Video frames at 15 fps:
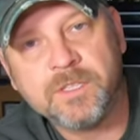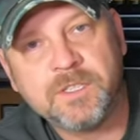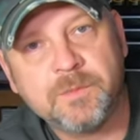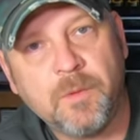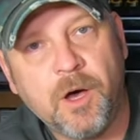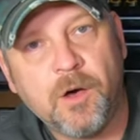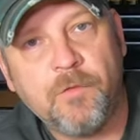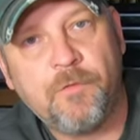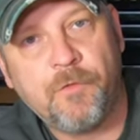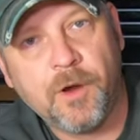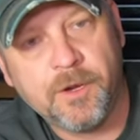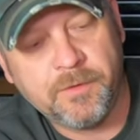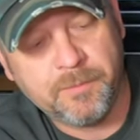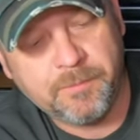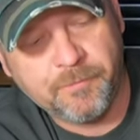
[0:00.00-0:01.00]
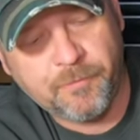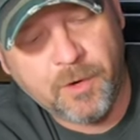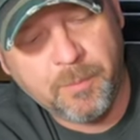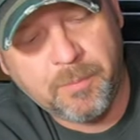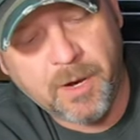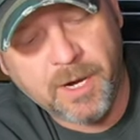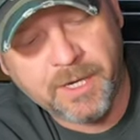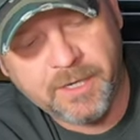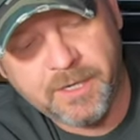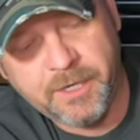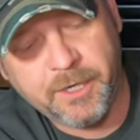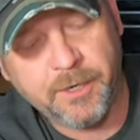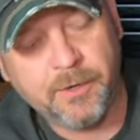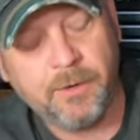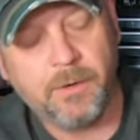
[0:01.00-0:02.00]
small front pocket in
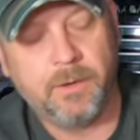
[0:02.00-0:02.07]
here.